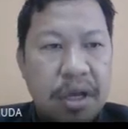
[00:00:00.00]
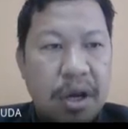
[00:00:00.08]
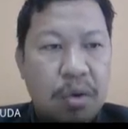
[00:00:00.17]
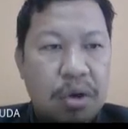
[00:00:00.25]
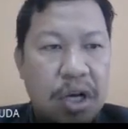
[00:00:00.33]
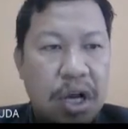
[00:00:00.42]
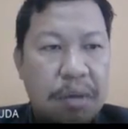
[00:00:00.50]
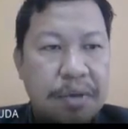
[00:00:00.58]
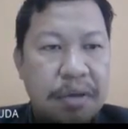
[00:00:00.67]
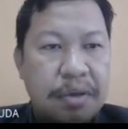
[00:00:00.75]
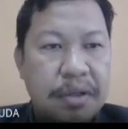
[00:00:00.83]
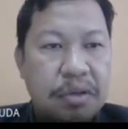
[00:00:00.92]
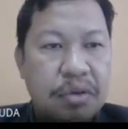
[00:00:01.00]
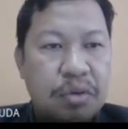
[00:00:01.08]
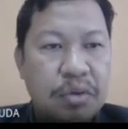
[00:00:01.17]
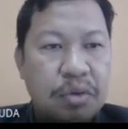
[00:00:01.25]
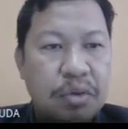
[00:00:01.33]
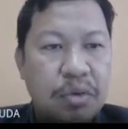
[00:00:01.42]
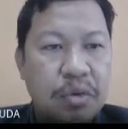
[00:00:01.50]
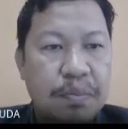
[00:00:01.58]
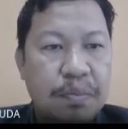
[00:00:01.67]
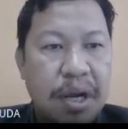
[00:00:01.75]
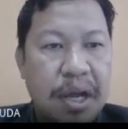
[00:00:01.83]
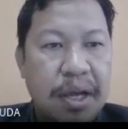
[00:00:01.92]
Outcome number 2, to
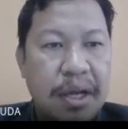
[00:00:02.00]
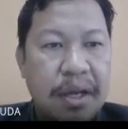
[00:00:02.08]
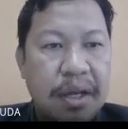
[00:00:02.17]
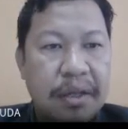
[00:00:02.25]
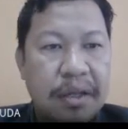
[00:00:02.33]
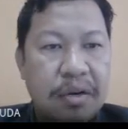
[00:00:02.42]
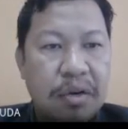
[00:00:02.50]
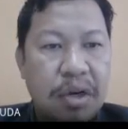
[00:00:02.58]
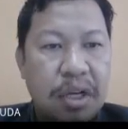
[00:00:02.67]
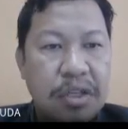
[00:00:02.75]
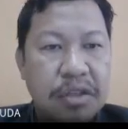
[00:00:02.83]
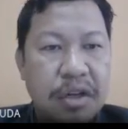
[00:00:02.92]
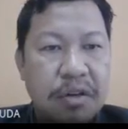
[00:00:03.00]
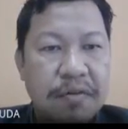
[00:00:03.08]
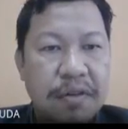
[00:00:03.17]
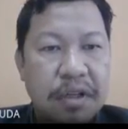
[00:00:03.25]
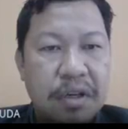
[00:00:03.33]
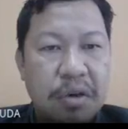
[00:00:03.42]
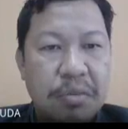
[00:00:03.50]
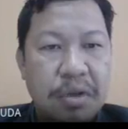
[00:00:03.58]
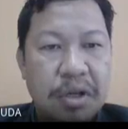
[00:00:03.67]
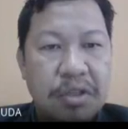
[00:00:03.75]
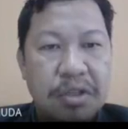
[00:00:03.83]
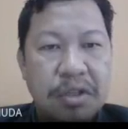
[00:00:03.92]
apply the knowledge of the
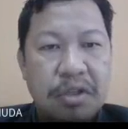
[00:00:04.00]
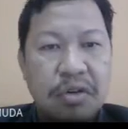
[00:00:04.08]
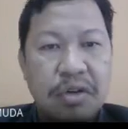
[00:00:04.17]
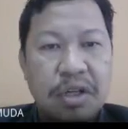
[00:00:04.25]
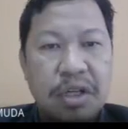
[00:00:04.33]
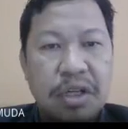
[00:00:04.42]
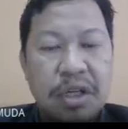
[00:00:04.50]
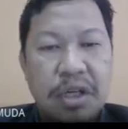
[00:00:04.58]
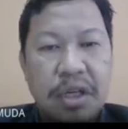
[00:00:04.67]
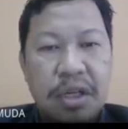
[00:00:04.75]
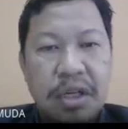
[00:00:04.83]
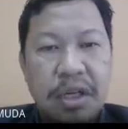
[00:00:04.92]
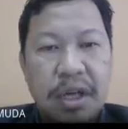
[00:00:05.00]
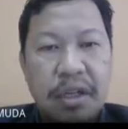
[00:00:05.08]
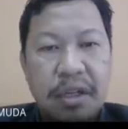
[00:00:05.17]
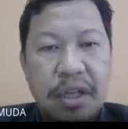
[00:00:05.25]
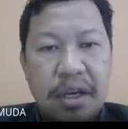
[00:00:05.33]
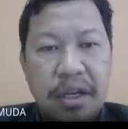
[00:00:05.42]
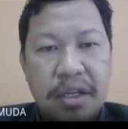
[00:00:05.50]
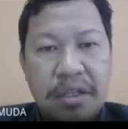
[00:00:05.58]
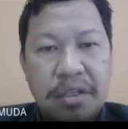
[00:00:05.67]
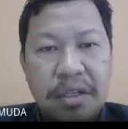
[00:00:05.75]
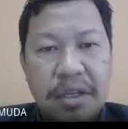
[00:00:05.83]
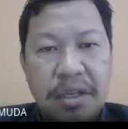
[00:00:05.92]
communication theory and
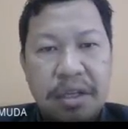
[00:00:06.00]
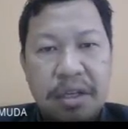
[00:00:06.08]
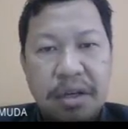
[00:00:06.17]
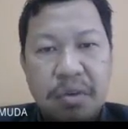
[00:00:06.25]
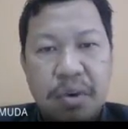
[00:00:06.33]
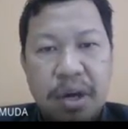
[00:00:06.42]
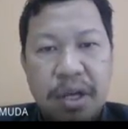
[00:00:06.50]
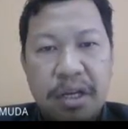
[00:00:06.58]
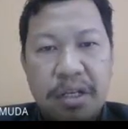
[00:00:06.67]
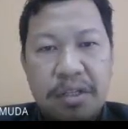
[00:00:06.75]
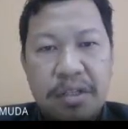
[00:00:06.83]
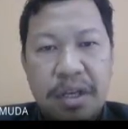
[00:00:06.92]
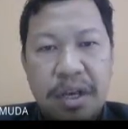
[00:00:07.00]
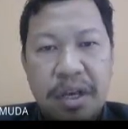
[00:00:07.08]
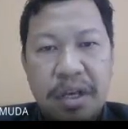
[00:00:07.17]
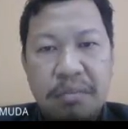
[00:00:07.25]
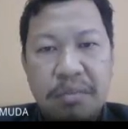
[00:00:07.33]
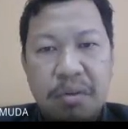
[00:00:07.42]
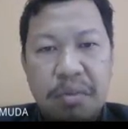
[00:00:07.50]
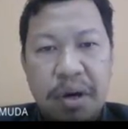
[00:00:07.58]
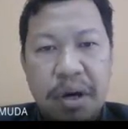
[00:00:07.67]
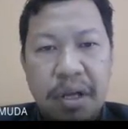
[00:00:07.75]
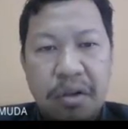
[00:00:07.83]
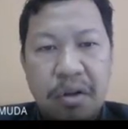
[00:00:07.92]
techniques in wireless and
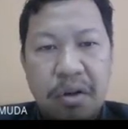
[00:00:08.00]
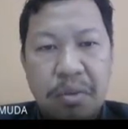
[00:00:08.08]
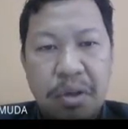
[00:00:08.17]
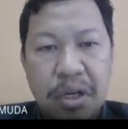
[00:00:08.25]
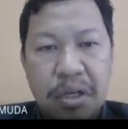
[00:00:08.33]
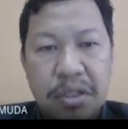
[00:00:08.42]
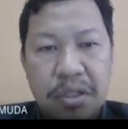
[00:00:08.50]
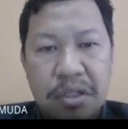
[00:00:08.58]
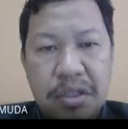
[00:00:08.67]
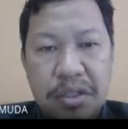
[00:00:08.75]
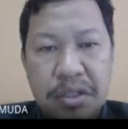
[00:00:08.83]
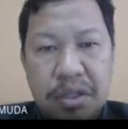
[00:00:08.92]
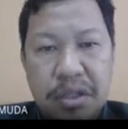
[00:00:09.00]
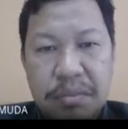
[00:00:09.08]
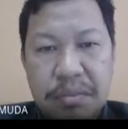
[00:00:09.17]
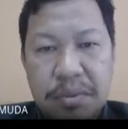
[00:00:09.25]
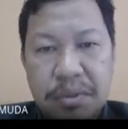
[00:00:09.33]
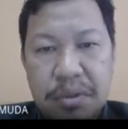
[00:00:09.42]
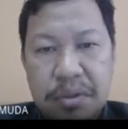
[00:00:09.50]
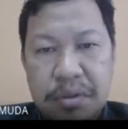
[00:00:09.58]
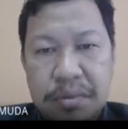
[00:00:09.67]
mobile communication systems.